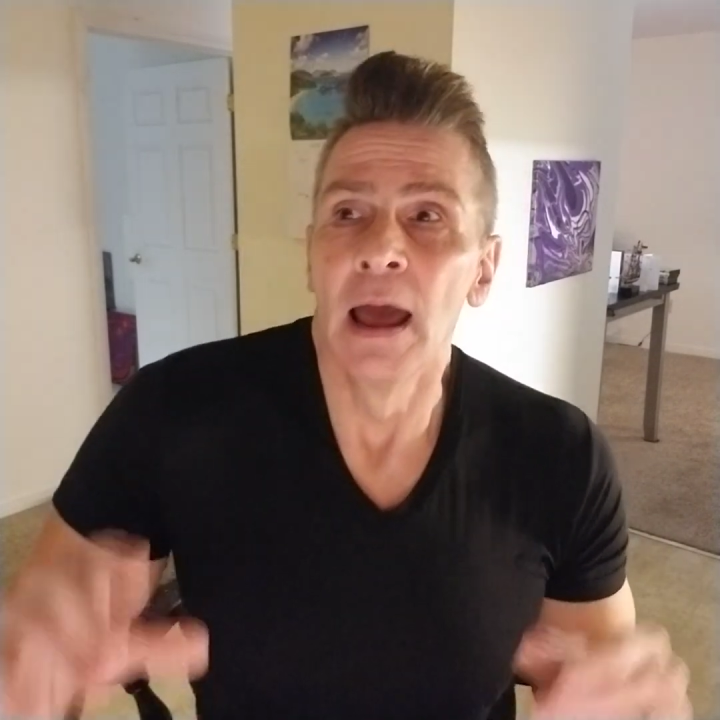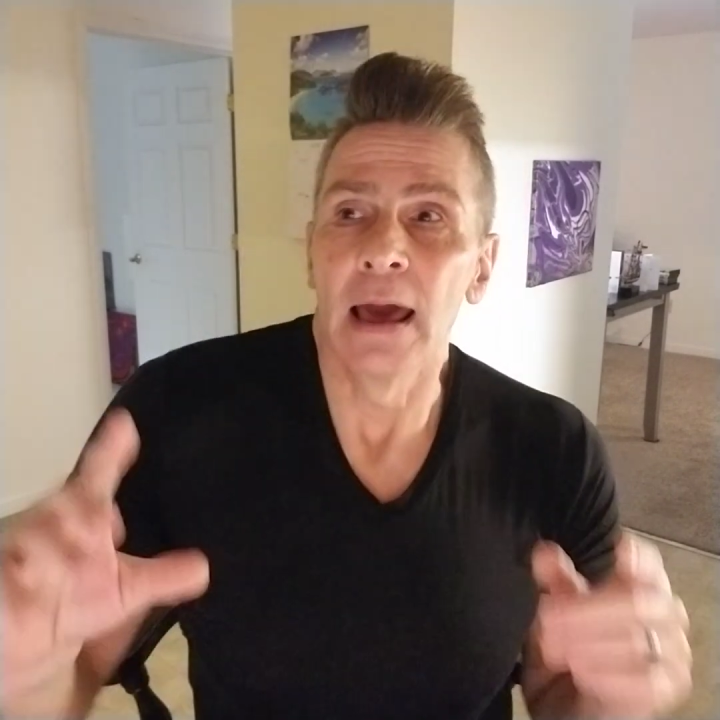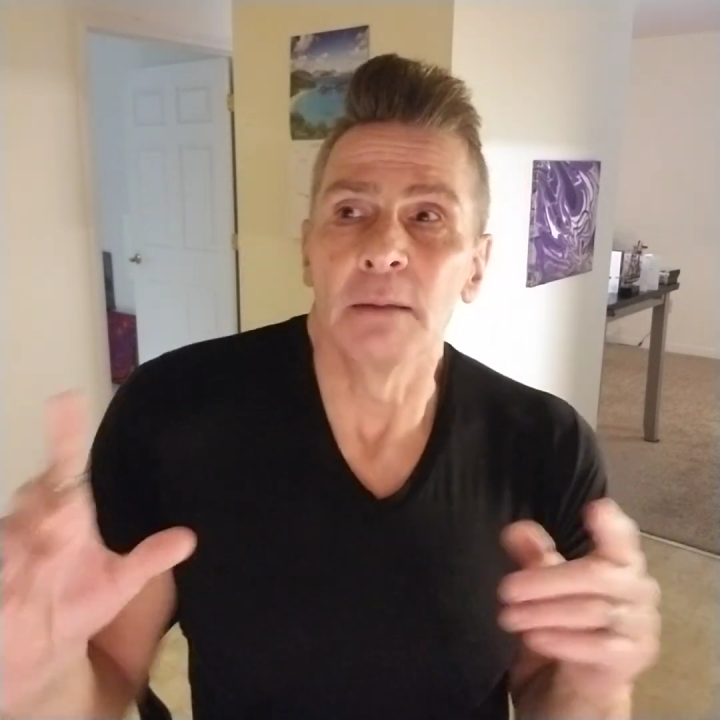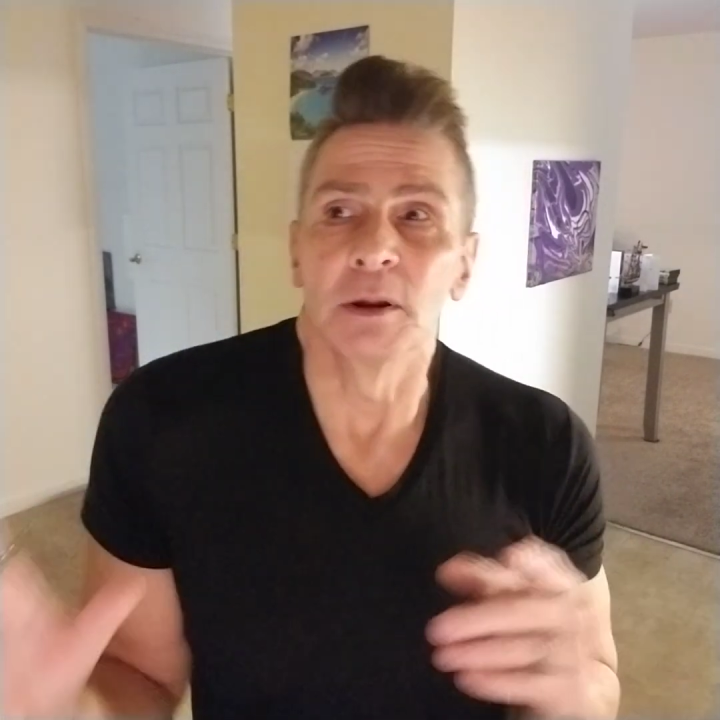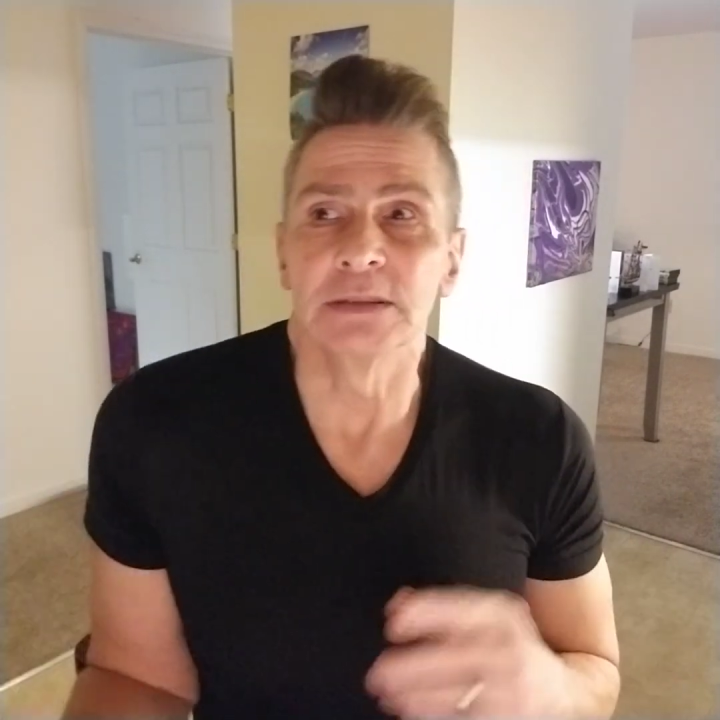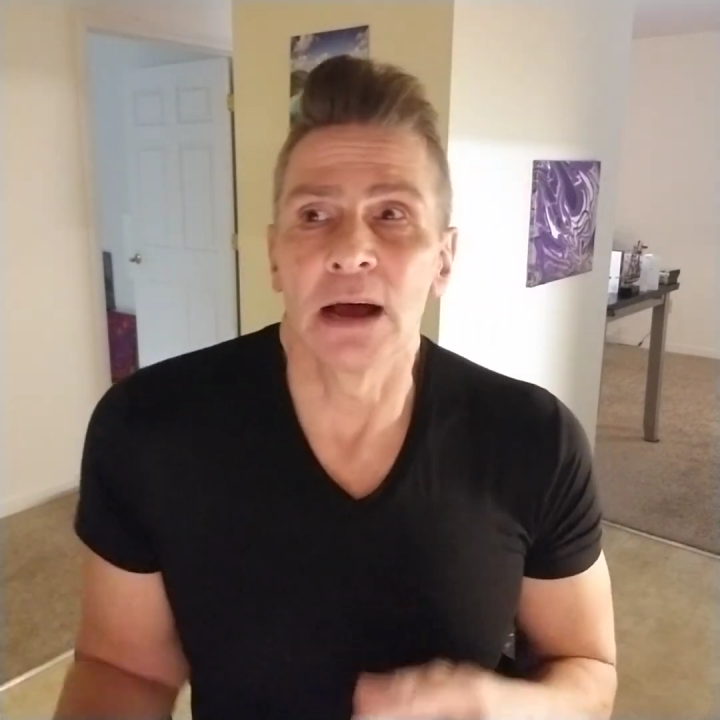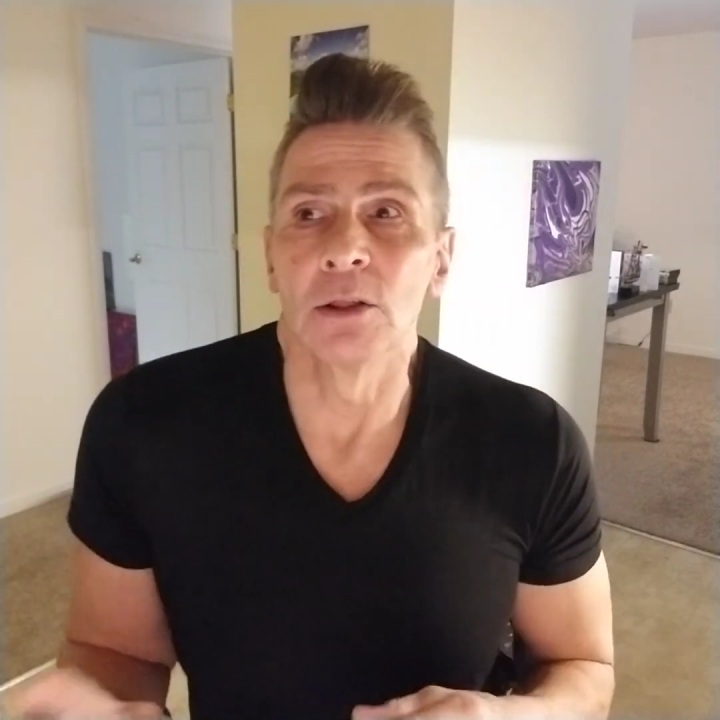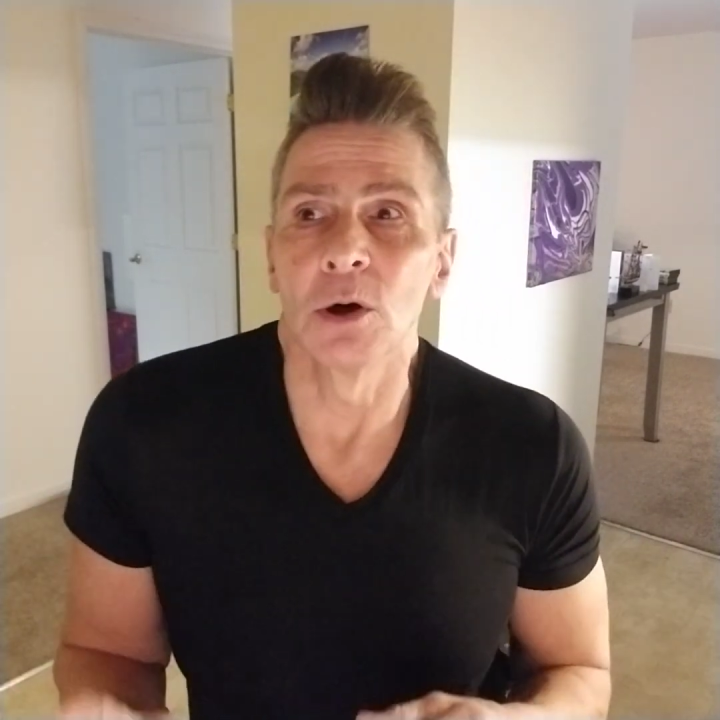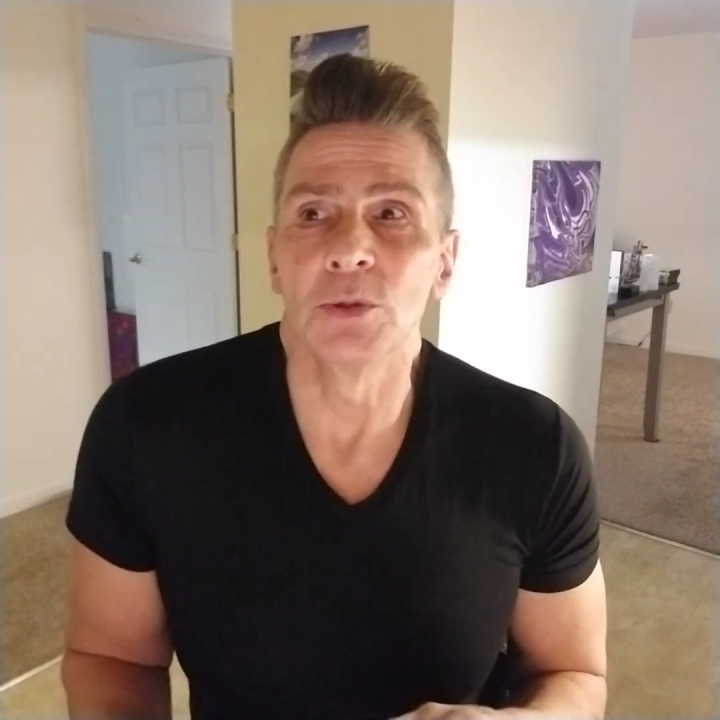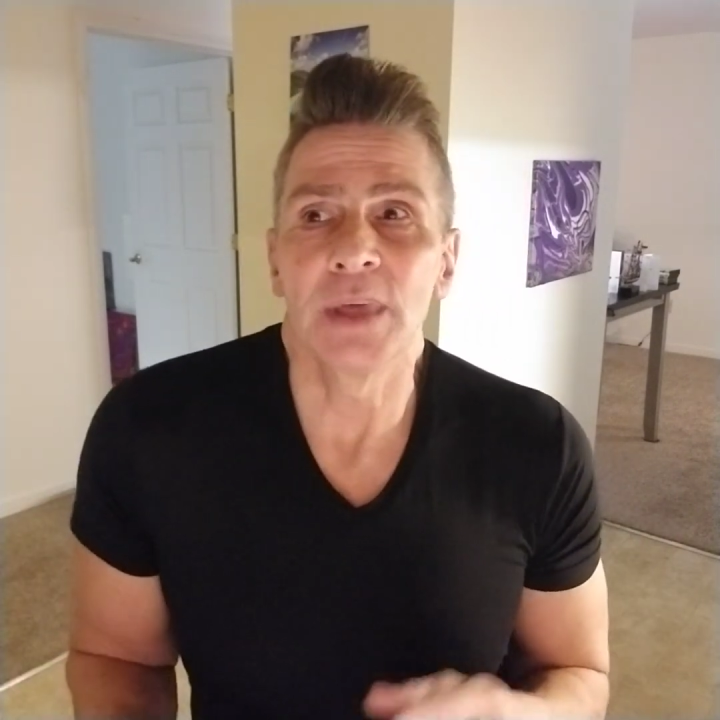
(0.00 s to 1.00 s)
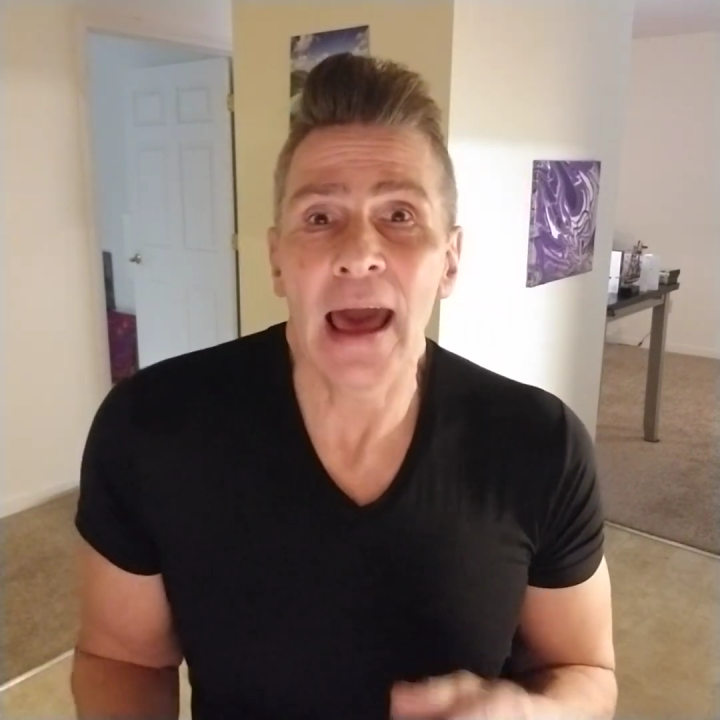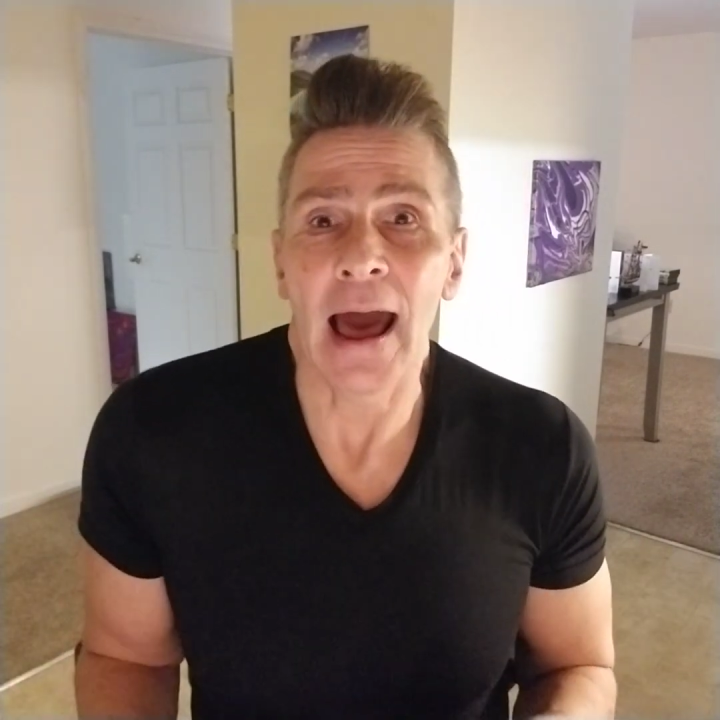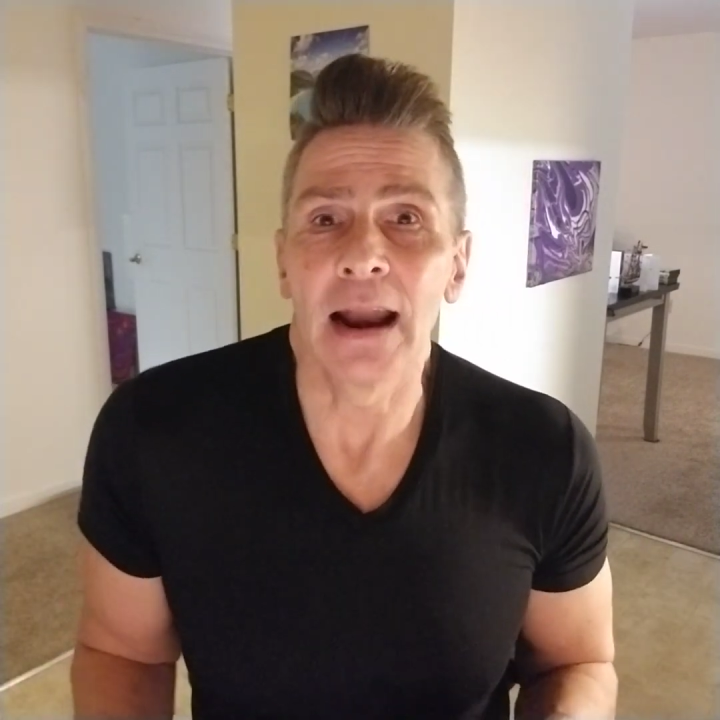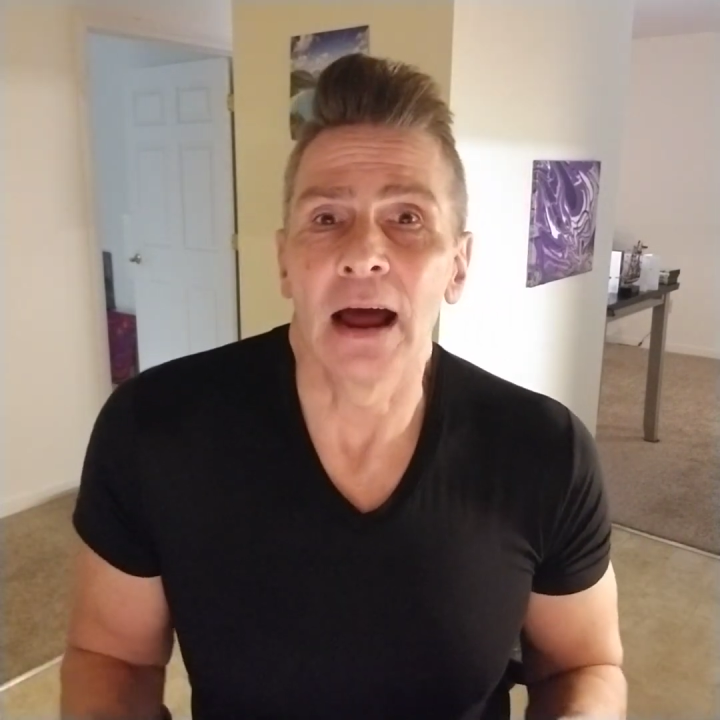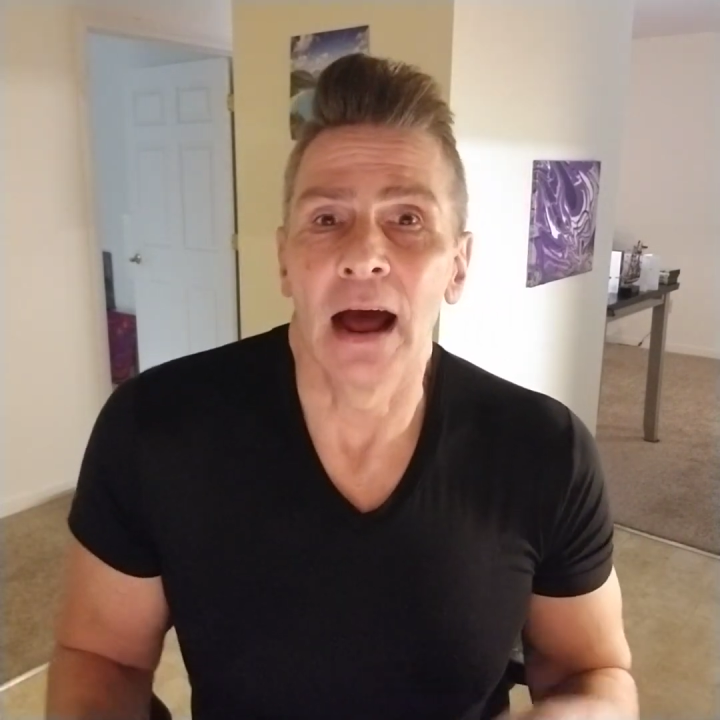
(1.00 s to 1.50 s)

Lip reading: And I'm going to download that